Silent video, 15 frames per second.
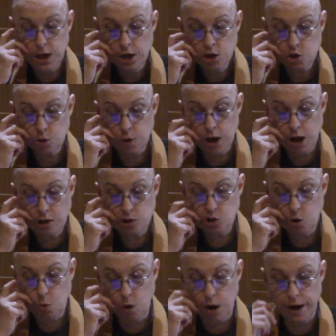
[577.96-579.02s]
So we
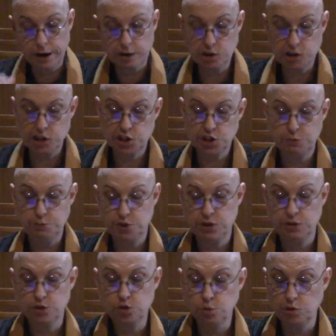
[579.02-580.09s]
also want our systems
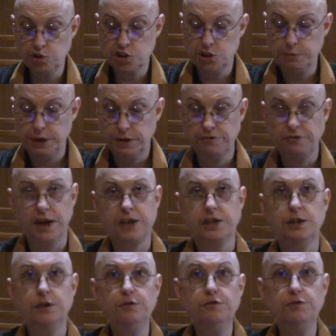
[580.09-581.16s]
and tools to be
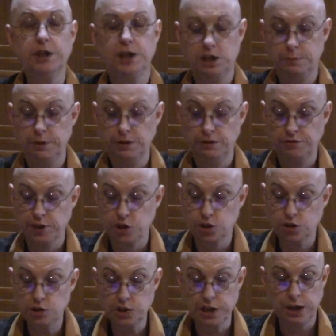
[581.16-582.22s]
effective and to be
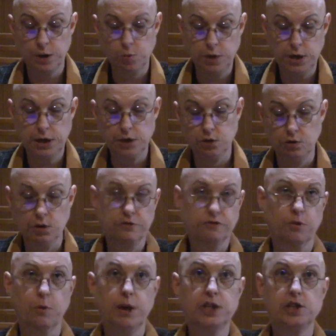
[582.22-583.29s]
efficient, and we need to look
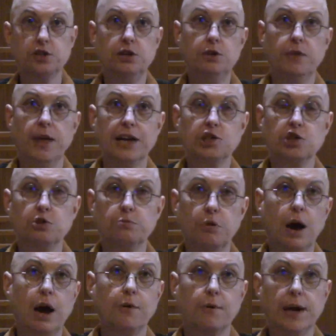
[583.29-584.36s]
for ways to do that. So
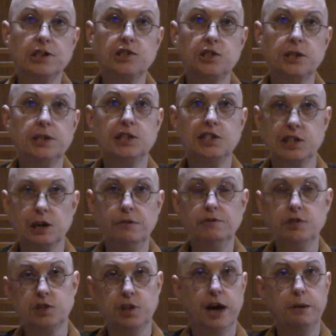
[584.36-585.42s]
progress in itself
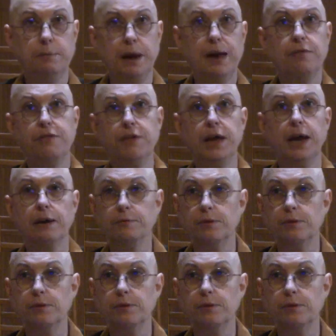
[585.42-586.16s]
is not a bad thing.